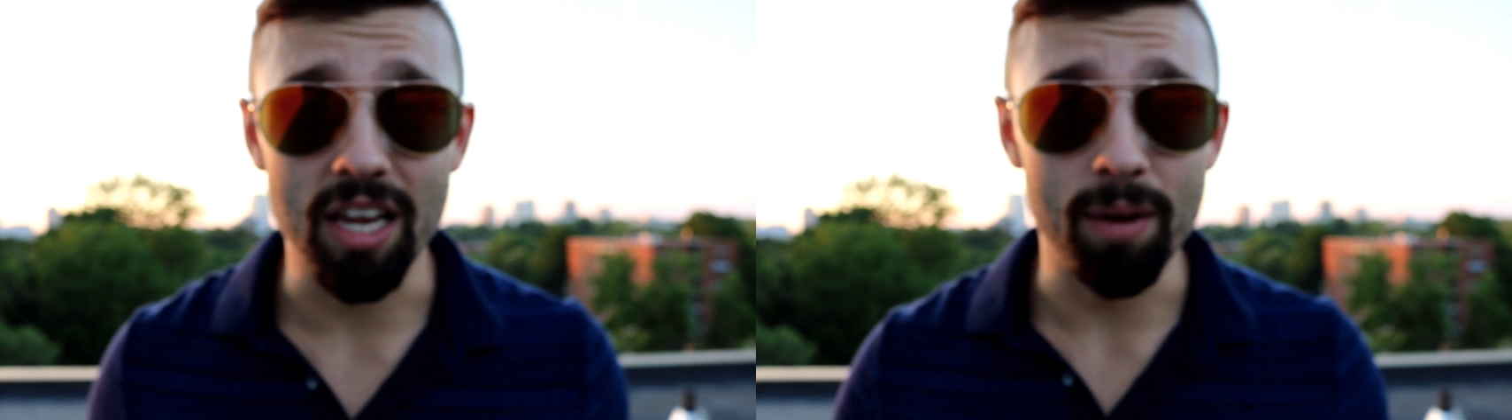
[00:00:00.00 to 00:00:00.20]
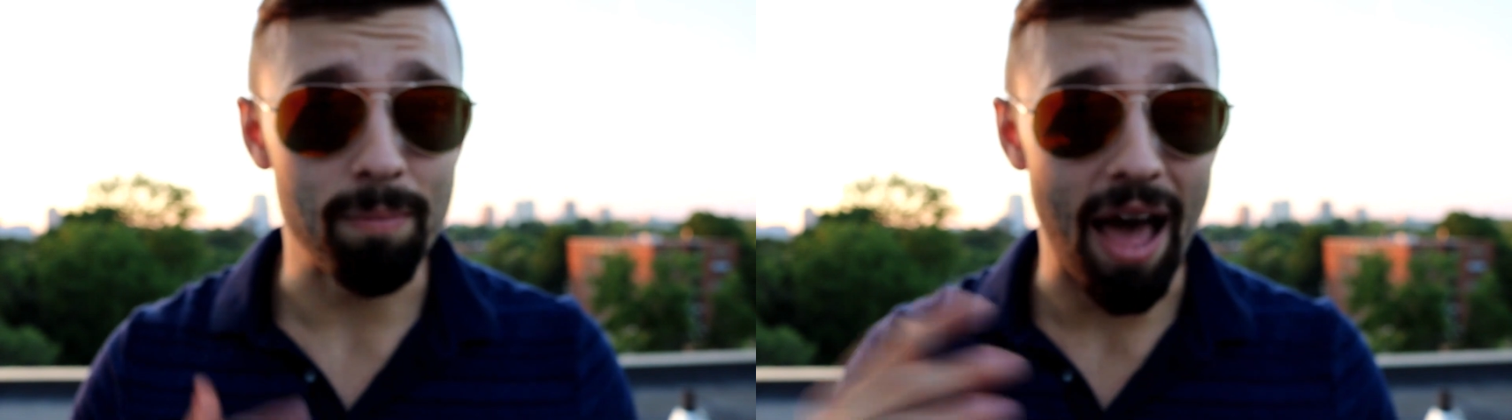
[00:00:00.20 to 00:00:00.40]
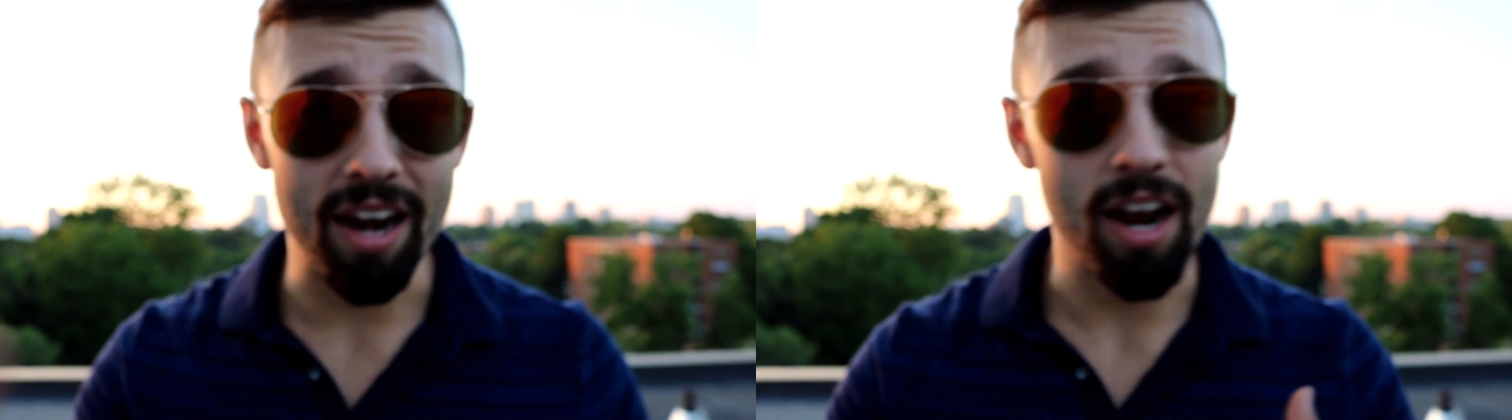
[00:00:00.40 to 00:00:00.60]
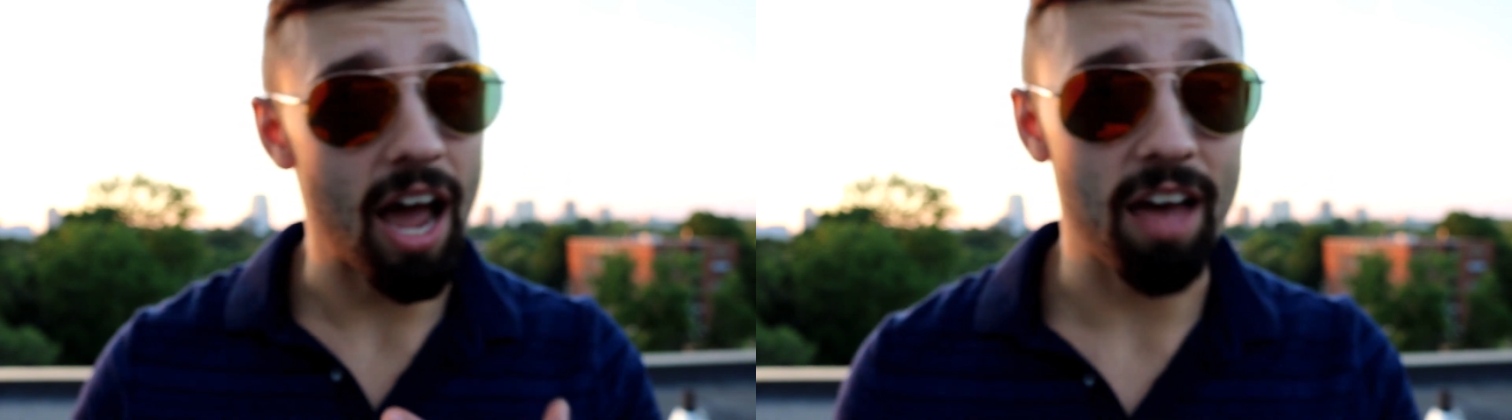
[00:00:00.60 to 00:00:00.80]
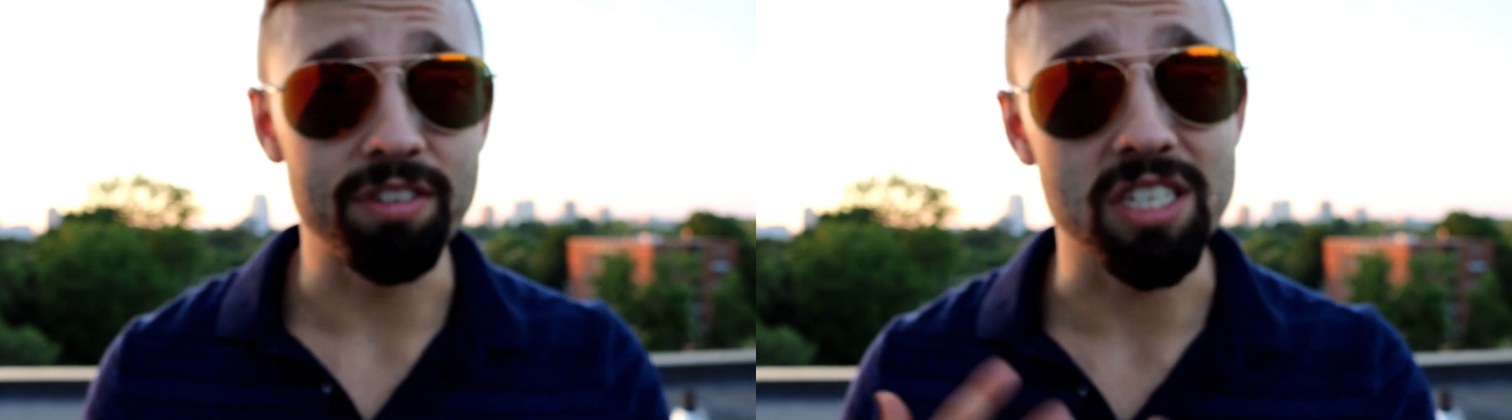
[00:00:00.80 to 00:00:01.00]
and Matt and
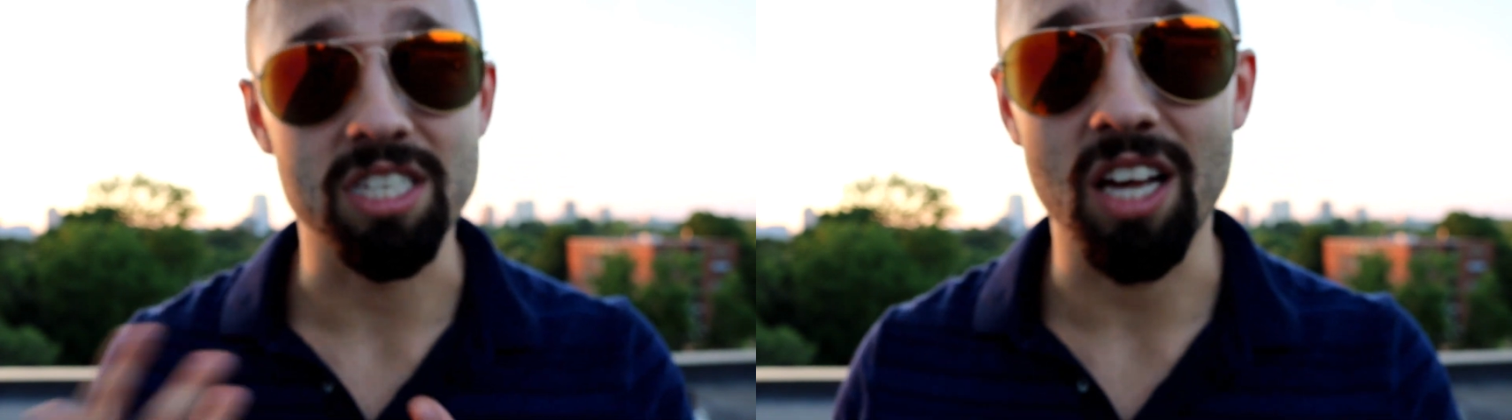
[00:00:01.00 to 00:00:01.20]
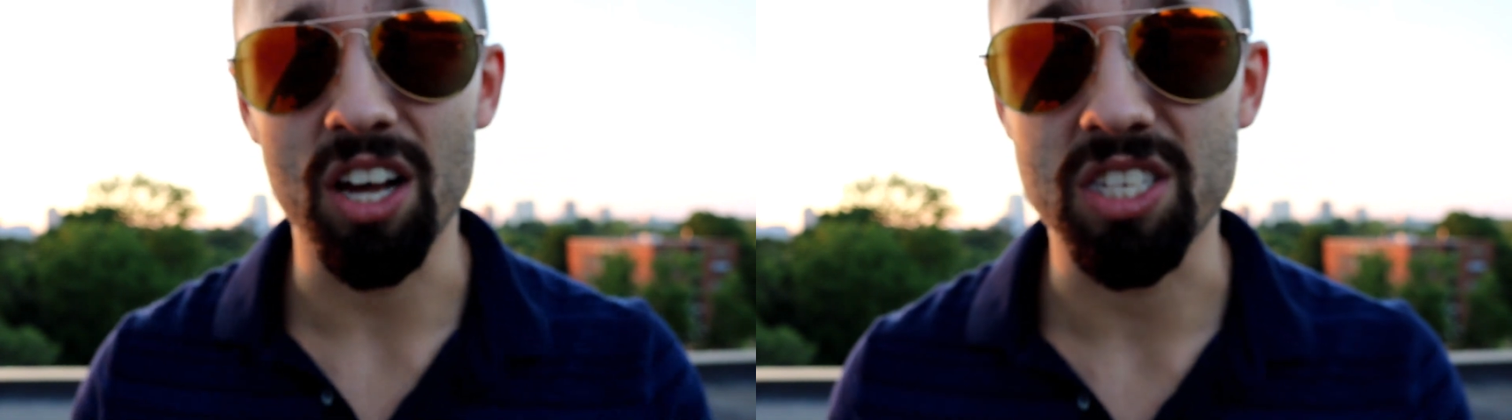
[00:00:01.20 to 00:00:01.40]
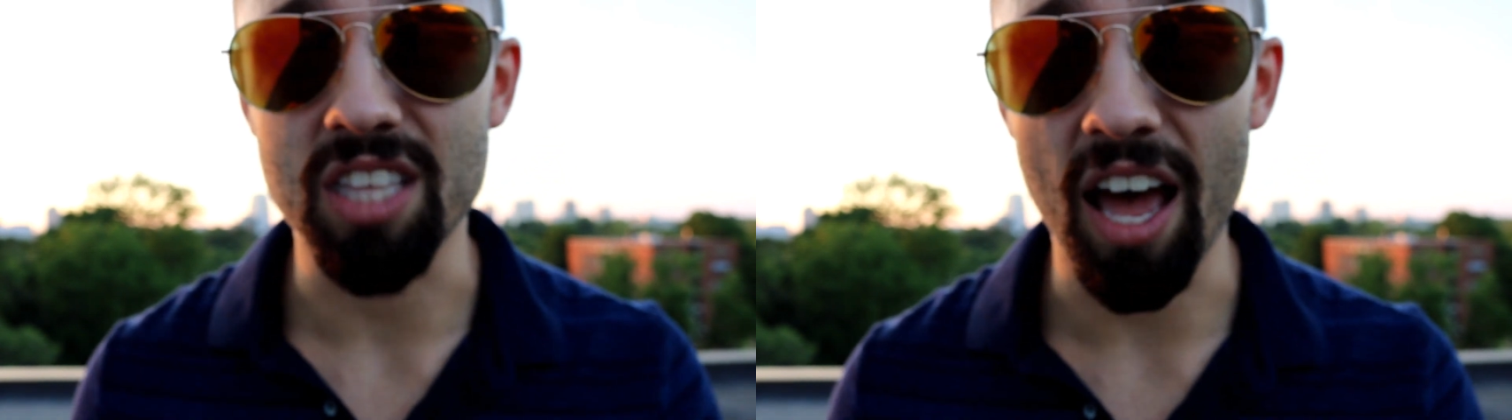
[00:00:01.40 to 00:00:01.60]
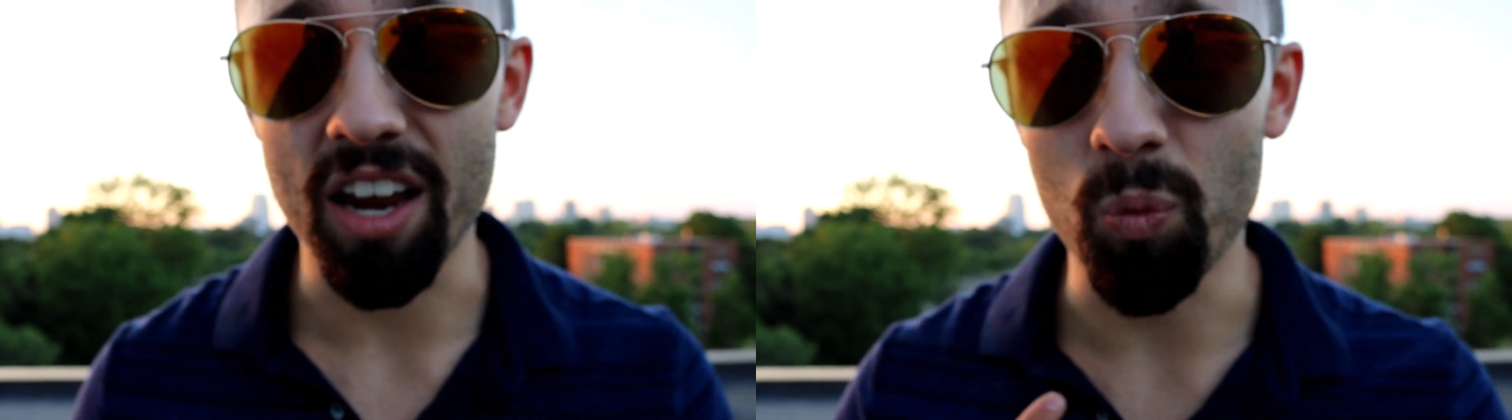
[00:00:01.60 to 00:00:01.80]
I have discussed that